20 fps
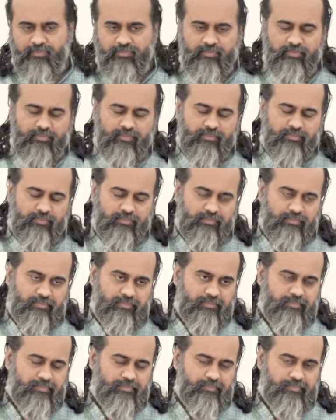
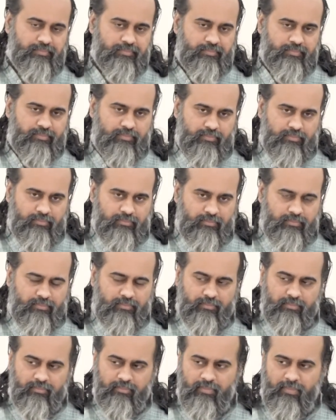
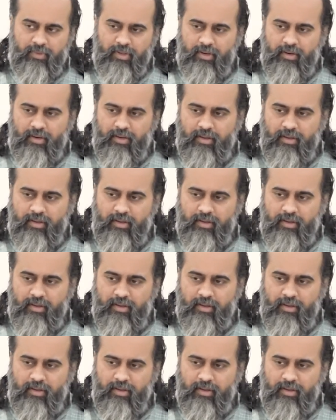Nobody speaks.